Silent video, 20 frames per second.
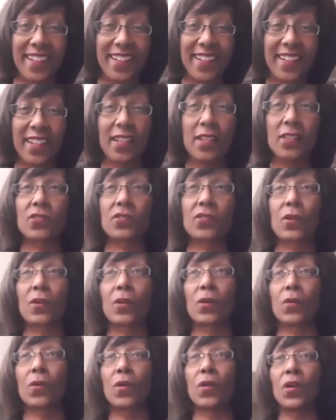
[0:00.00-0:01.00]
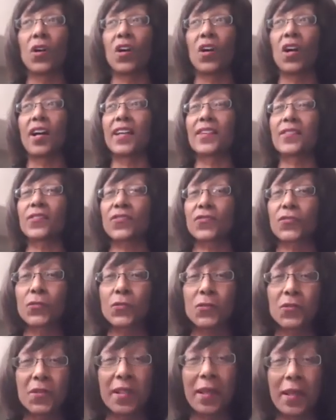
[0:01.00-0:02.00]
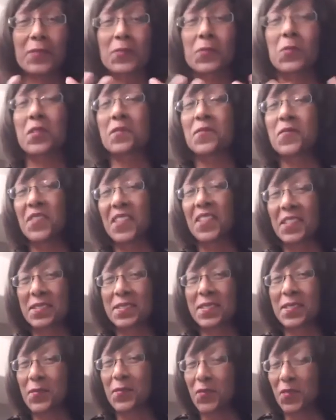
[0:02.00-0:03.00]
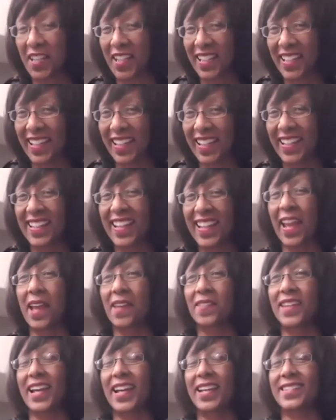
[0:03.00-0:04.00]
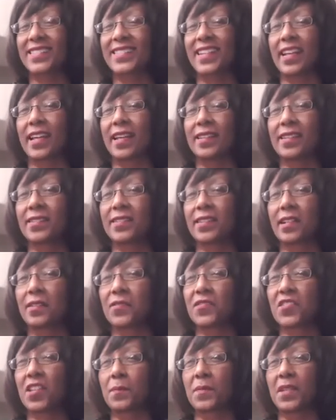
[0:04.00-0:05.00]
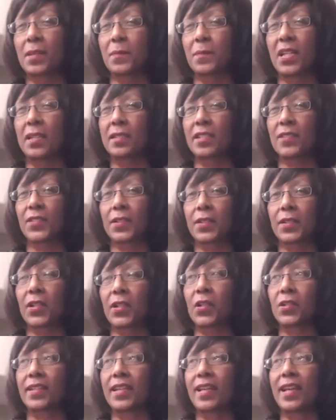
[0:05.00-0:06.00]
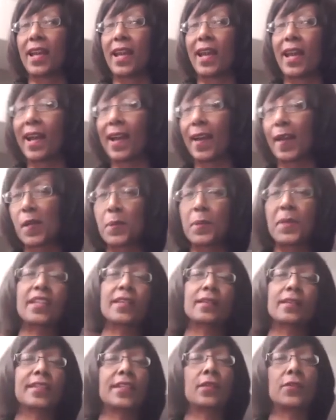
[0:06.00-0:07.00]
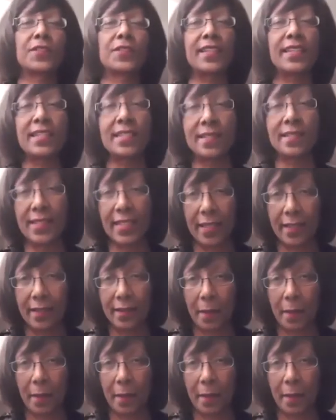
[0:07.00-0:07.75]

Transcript: So as soon as one feels flooded and that sense of something being difficult, I immediately go to easy,